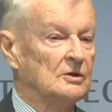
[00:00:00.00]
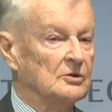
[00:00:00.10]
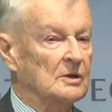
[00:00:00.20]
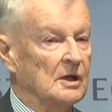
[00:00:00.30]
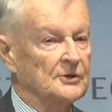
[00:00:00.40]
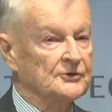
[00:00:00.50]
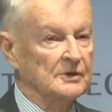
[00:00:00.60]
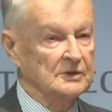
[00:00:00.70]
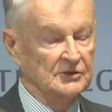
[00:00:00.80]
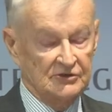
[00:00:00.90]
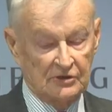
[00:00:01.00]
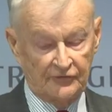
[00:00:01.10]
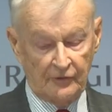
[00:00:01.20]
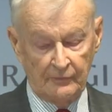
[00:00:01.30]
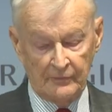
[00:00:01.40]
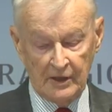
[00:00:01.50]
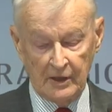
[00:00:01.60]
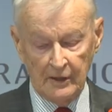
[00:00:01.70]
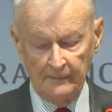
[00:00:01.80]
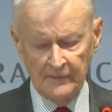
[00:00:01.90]
to a country distant from
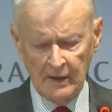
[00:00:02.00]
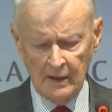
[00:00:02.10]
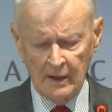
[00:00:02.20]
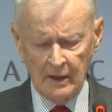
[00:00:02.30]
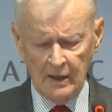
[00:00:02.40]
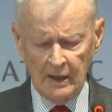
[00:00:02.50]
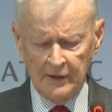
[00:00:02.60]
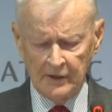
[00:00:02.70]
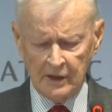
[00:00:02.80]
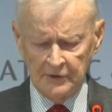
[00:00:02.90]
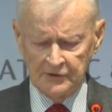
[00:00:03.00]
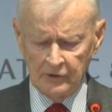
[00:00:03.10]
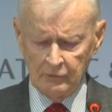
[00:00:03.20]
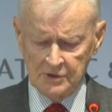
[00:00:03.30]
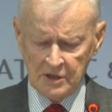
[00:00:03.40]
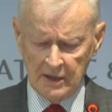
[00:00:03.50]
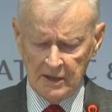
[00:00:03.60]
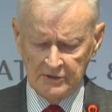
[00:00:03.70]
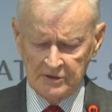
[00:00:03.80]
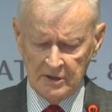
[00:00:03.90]
here and a country which
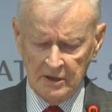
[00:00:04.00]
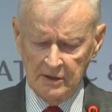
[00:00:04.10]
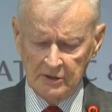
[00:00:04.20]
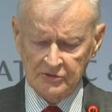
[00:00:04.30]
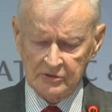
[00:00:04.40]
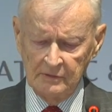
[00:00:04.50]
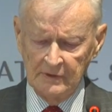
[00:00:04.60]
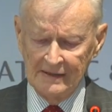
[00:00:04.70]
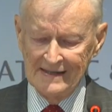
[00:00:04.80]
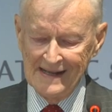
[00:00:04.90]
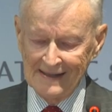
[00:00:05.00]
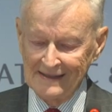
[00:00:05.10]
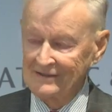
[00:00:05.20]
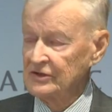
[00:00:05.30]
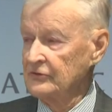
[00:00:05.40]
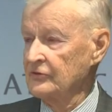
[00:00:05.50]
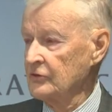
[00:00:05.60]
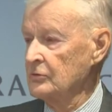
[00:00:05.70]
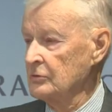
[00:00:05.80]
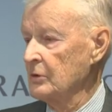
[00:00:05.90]
has an extremely negative
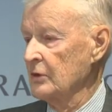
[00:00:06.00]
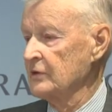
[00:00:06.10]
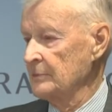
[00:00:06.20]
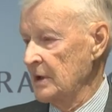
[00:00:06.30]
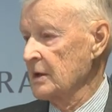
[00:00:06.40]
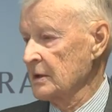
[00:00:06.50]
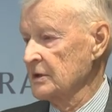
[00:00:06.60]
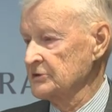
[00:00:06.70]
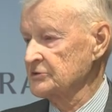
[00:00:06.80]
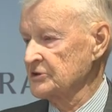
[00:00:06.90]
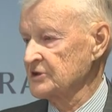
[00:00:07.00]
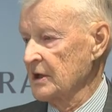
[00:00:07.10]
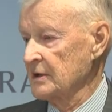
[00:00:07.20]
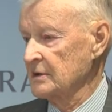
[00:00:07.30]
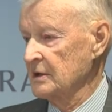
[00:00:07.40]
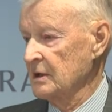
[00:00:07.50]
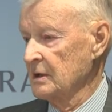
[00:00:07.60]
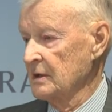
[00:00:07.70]
view of America as a society.